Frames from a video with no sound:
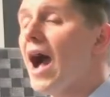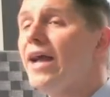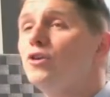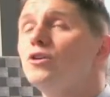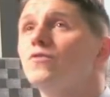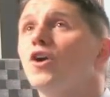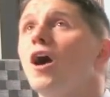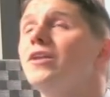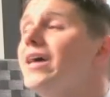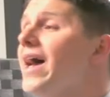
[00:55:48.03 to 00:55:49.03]
I could have
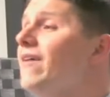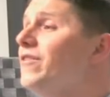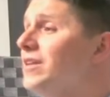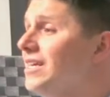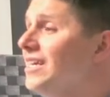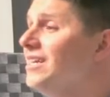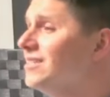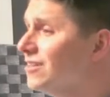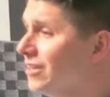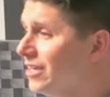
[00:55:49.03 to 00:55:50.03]
gone to heaven
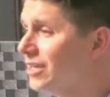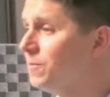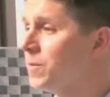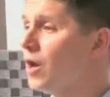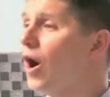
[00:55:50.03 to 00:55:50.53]
easily.